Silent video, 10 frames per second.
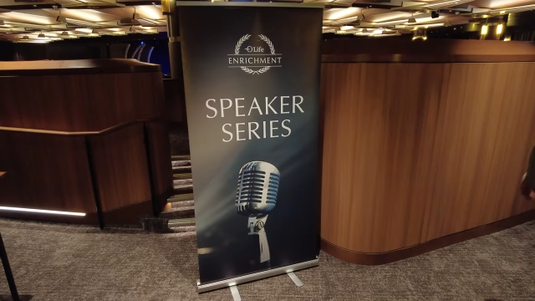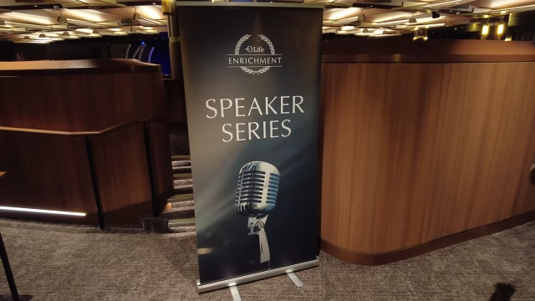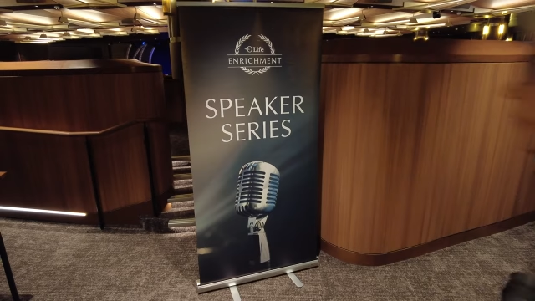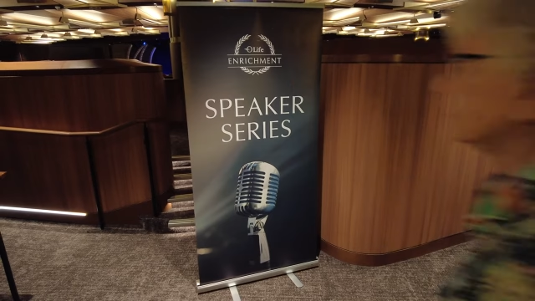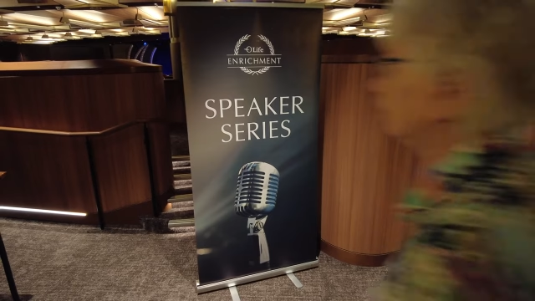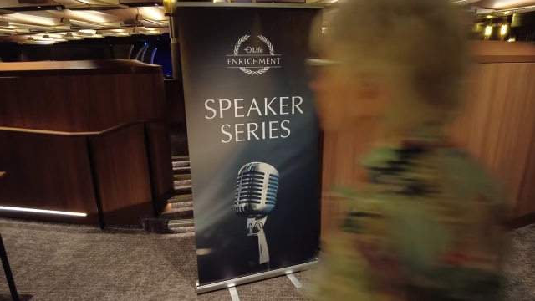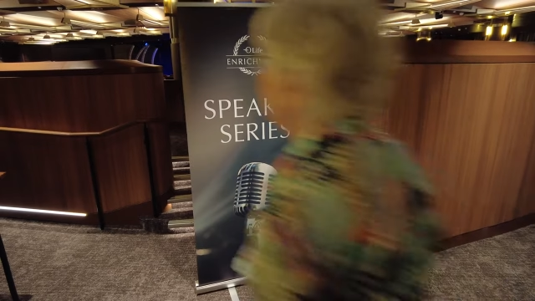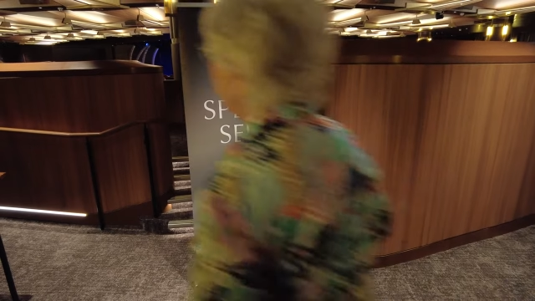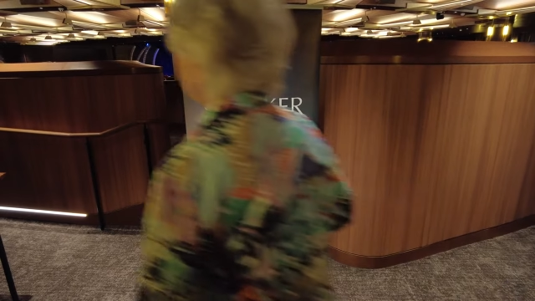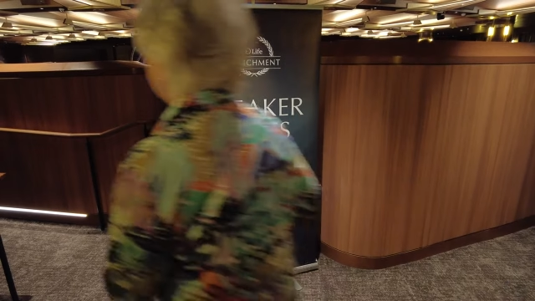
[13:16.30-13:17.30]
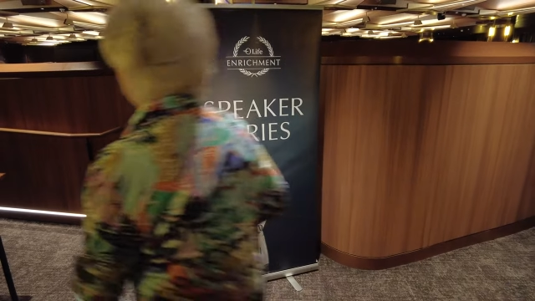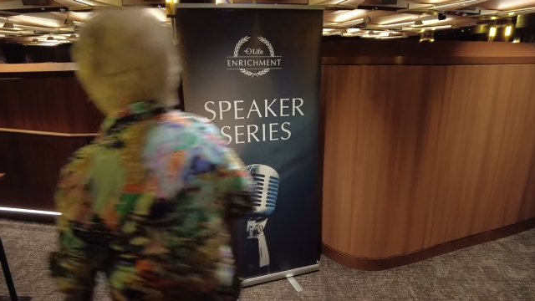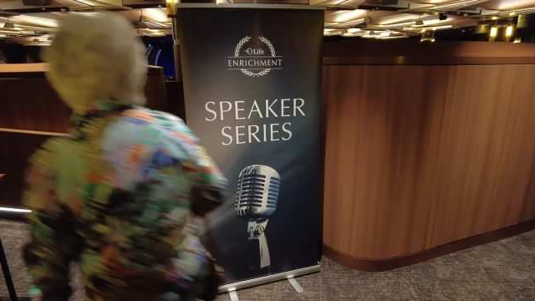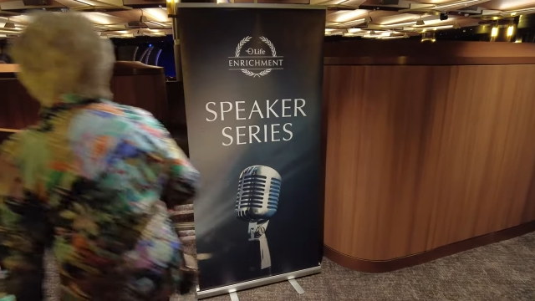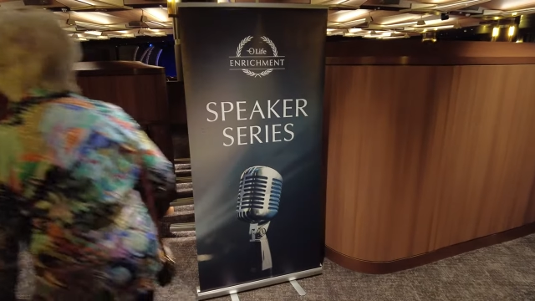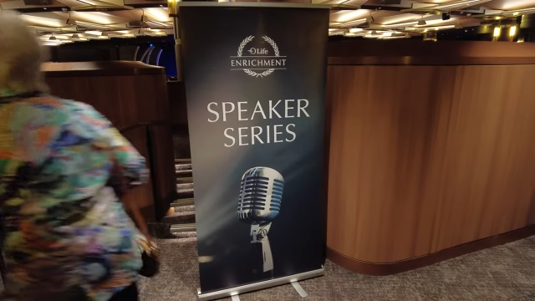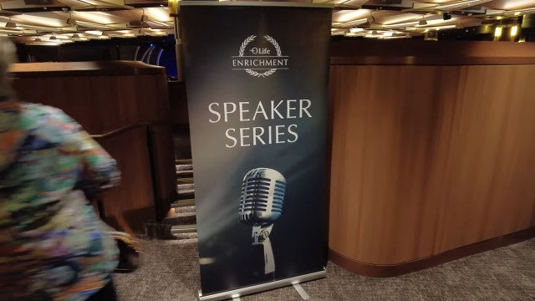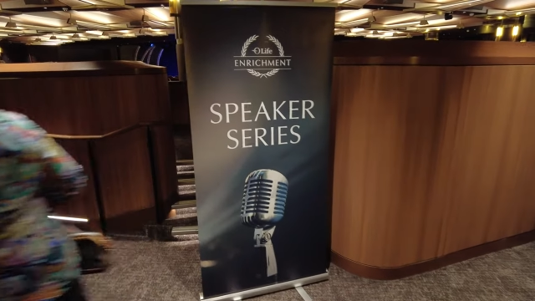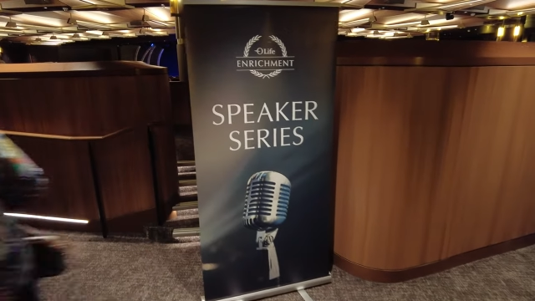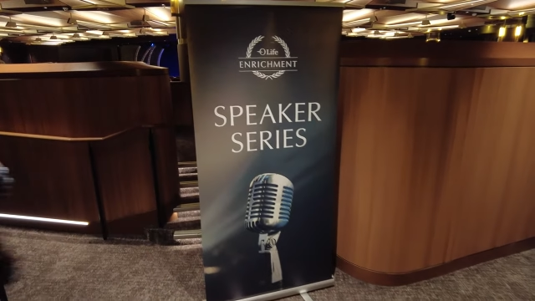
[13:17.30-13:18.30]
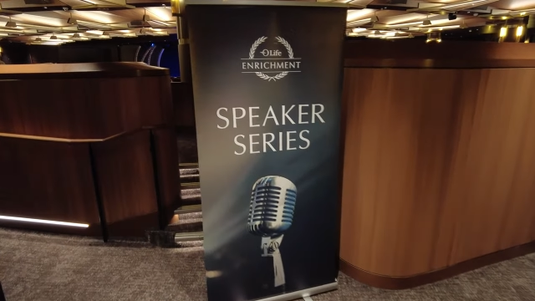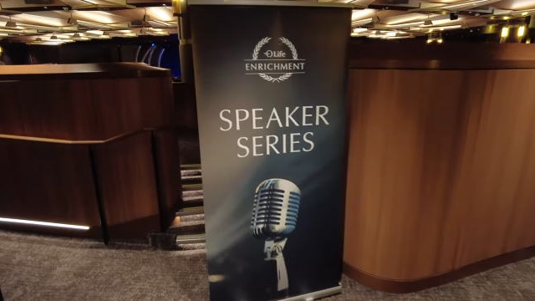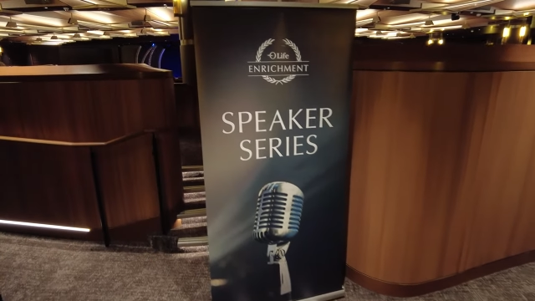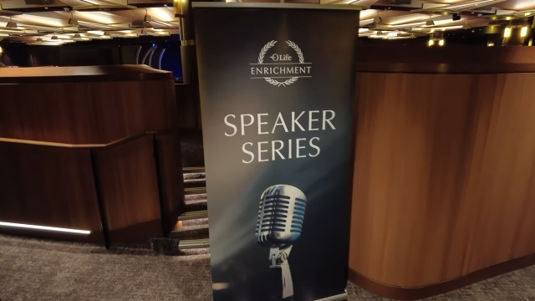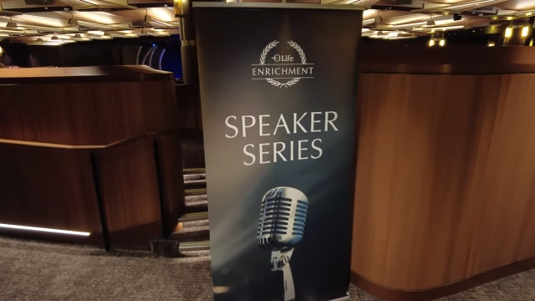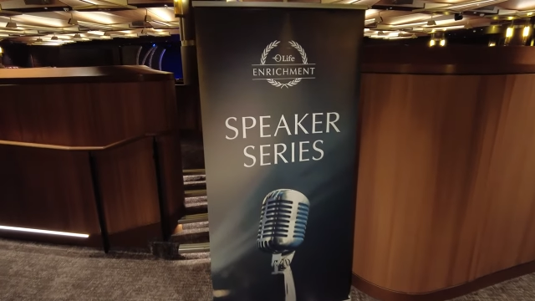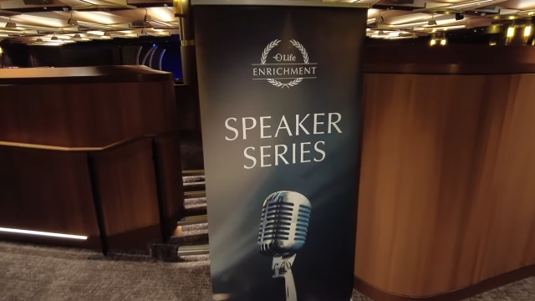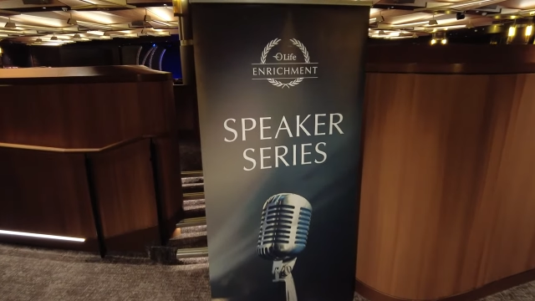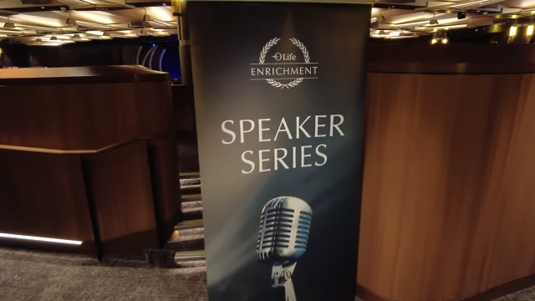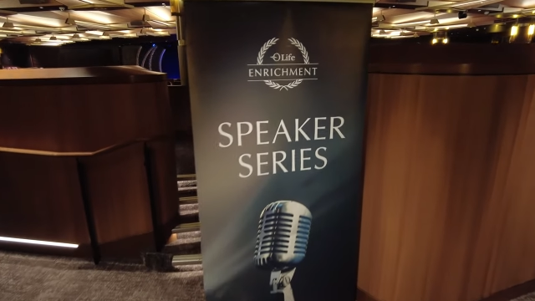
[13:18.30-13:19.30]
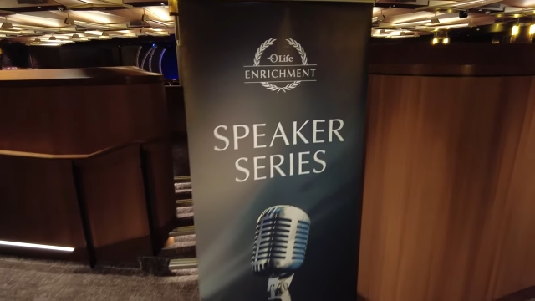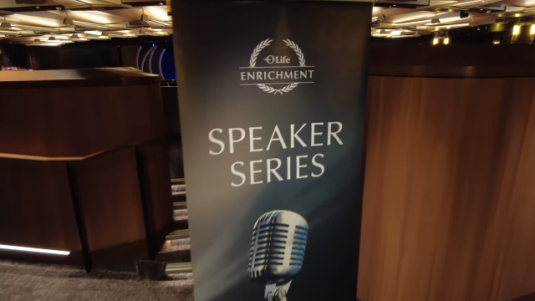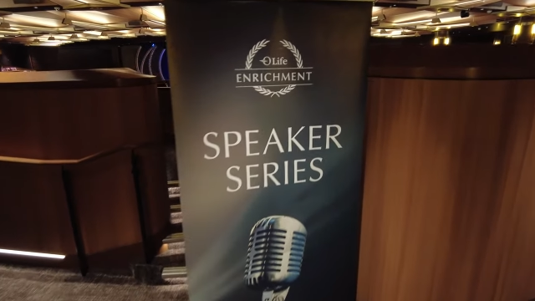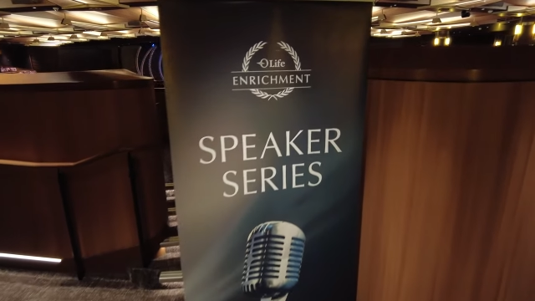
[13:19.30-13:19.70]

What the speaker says: (no speaker visible)